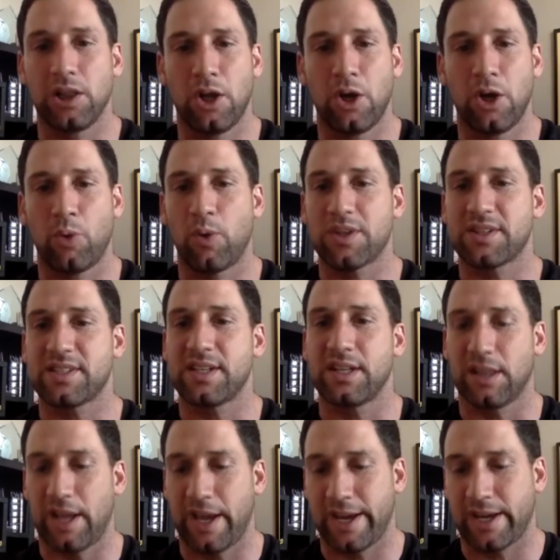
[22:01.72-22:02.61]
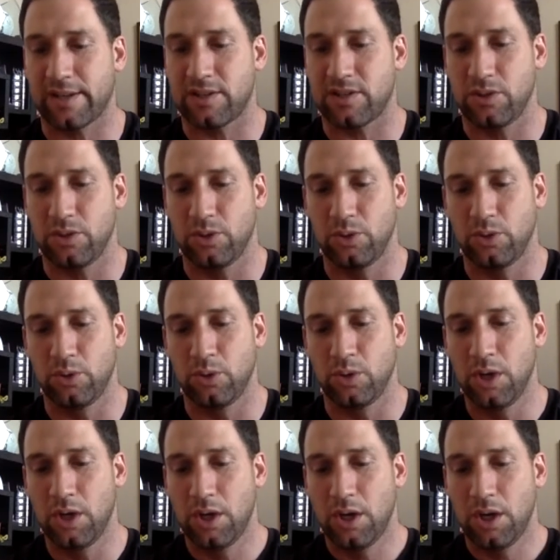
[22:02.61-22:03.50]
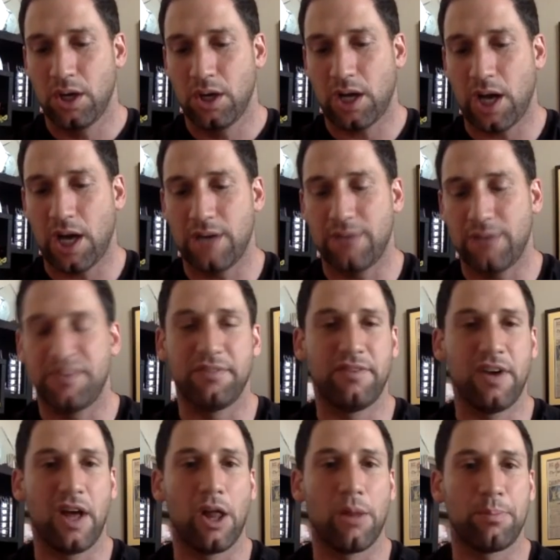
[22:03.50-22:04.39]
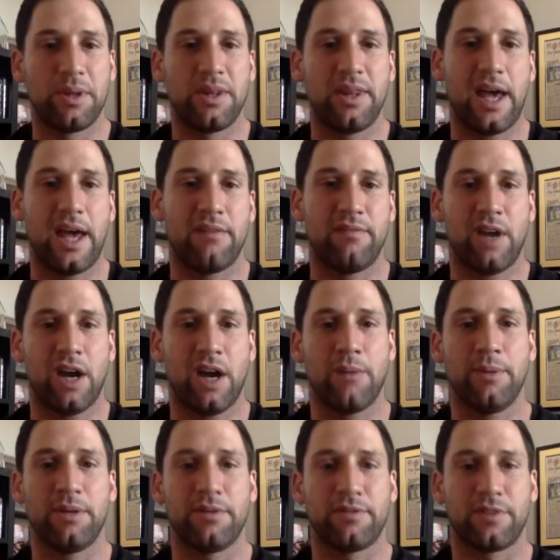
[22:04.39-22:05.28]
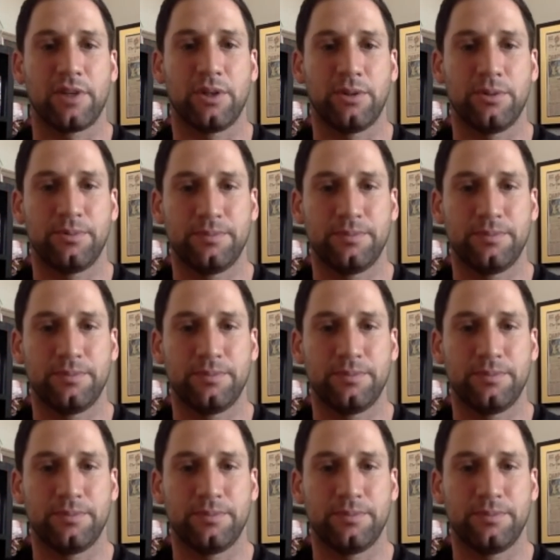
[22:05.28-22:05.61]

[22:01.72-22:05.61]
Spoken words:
loan. What's it like to kind of develop in that environment for you?